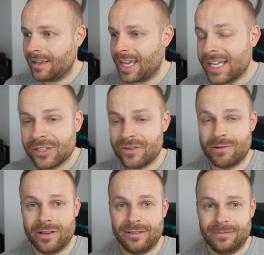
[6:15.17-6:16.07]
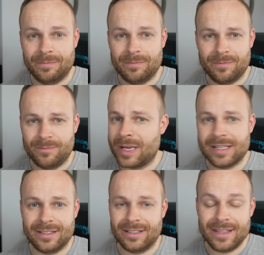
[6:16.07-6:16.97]
ignorant
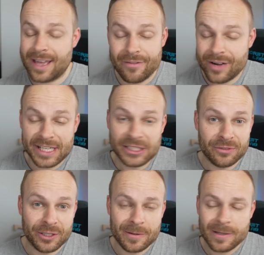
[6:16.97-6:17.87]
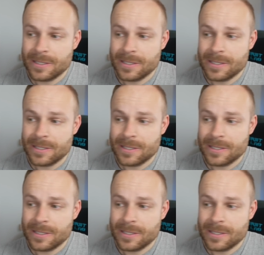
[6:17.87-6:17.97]
basically they're ignorant